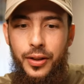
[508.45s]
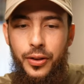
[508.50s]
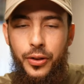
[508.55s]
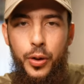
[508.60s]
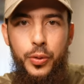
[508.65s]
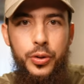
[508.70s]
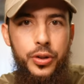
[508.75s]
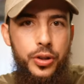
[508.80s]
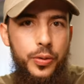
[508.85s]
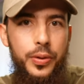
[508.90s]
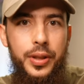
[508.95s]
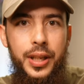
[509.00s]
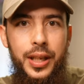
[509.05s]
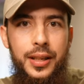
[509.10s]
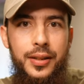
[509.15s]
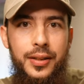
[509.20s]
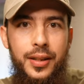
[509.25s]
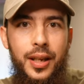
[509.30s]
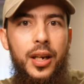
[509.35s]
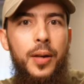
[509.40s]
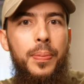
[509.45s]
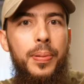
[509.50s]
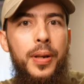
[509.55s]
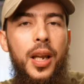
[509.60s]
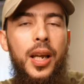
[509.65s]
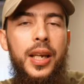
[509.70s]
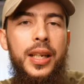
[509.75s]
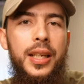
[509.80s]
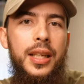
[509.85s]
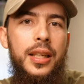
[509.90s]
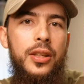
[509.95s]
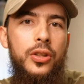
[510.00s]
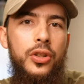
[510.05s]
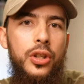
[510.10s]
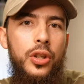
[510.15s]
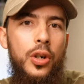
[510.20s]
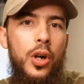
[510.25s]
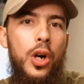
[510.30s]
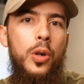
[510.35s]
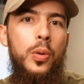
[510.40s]
those two things and applying it
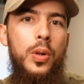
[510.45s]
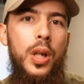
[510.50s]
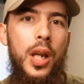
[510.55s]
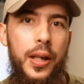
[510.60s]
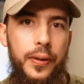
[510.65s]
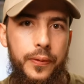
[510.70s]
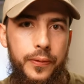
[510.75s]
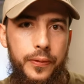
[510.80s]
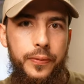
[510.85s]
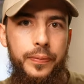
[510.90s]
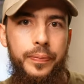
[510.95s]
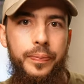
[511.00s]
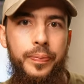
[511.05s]
to your whole life.